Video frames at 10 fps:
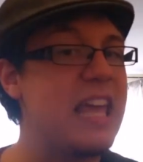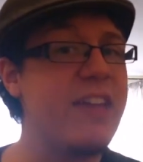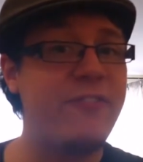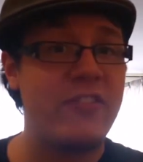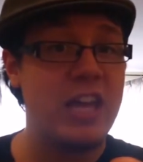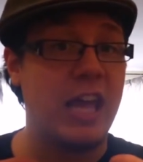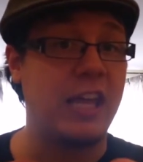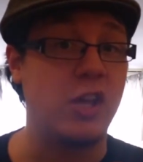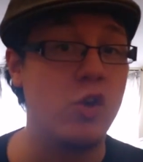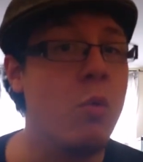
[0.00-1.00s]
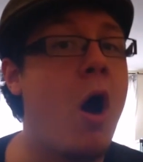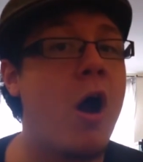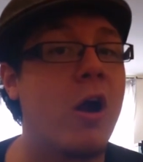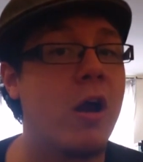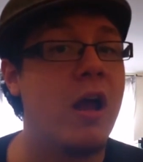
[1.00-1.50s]
If you
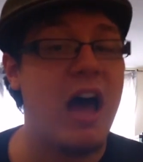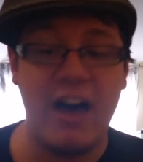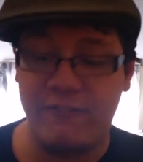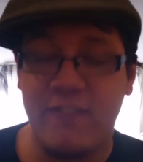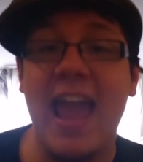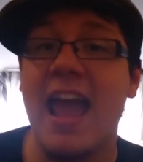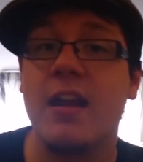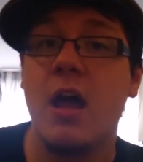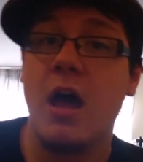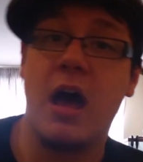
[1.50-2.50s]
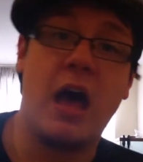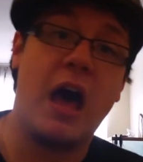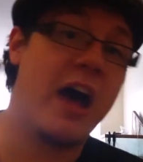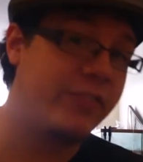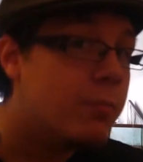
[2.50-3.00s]
are a fan
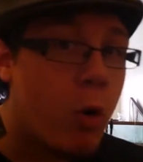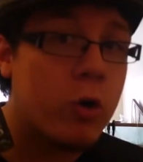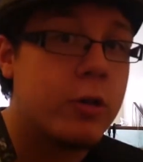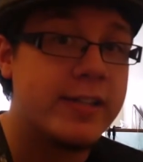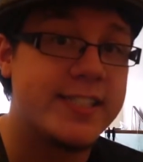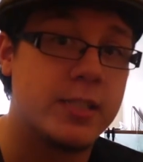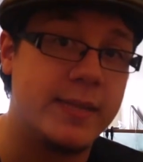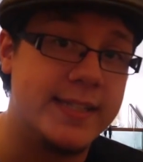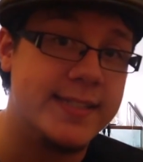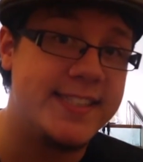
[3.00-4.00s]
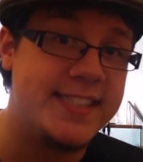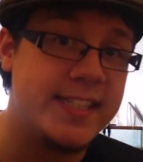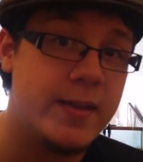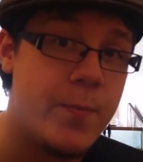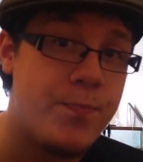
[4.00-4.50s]
of the Mortal
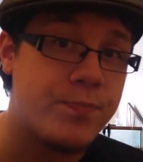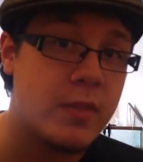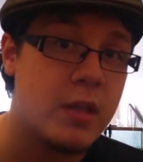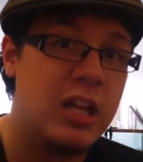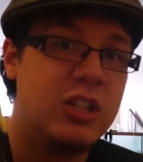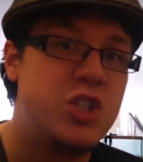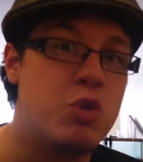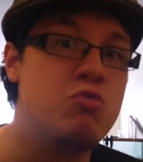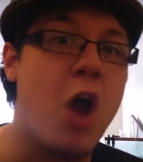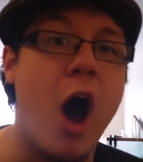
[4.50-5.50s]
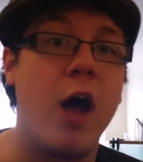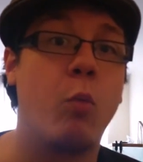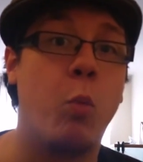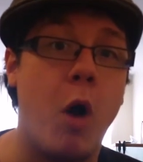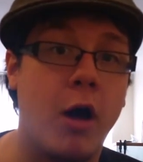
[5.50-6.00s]
Instruments, do
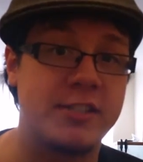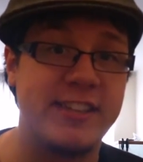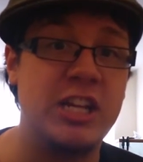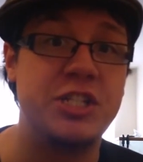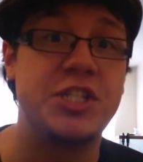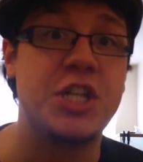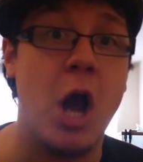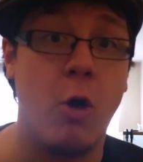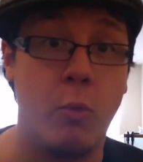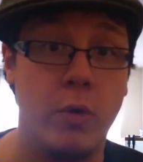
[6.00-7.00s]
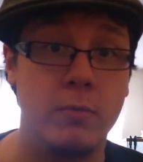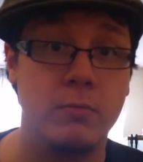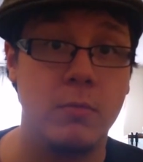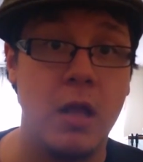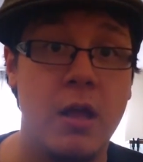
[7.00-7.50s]
not watch this show.
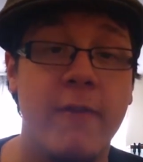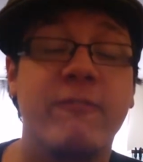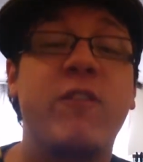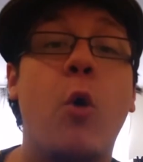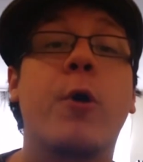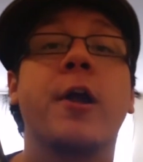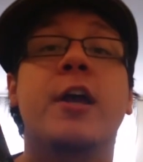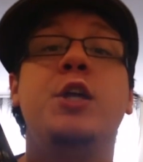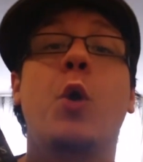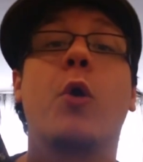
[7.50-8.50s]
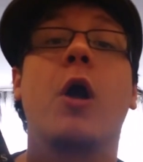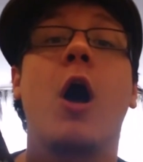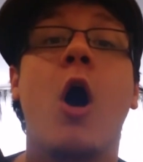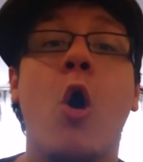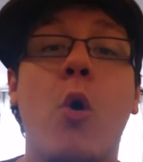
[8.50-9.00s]
For your
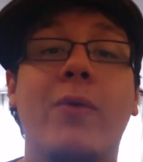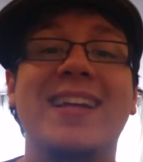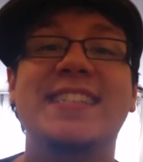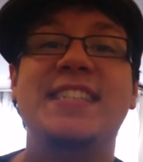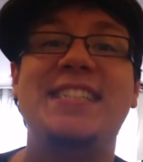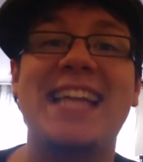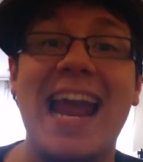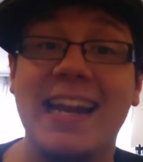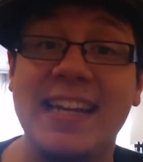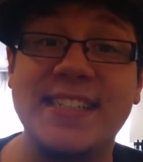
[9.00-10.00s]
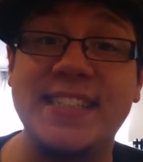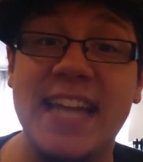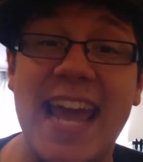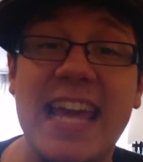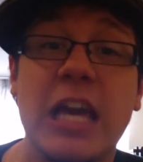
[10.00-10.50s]
own sanity's
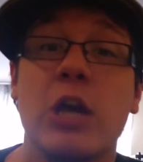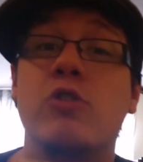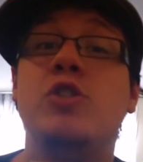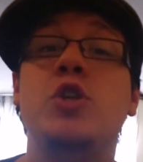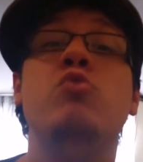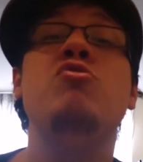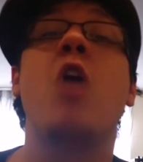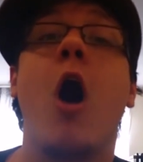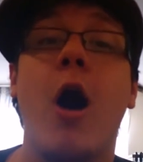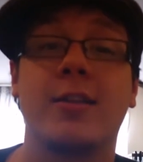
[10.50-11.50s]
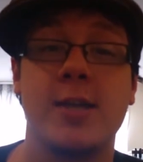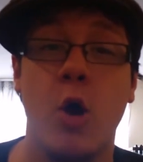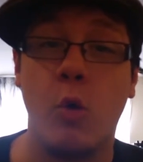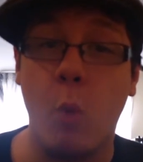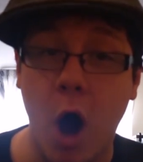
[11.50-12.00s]
sake, do not
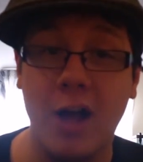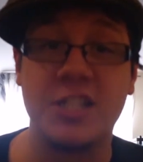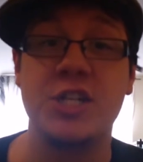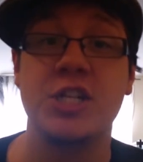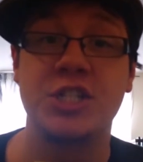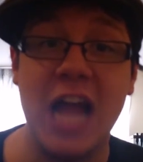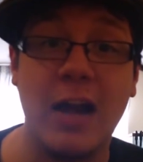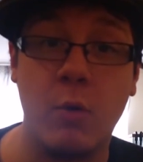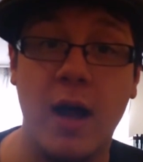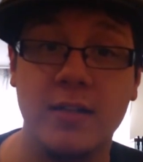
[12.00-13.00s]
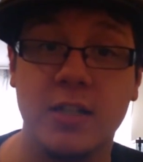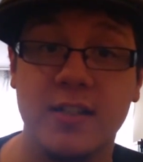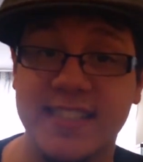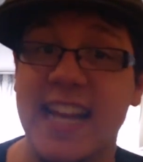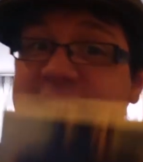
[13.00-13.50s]
watch Shadowhunters.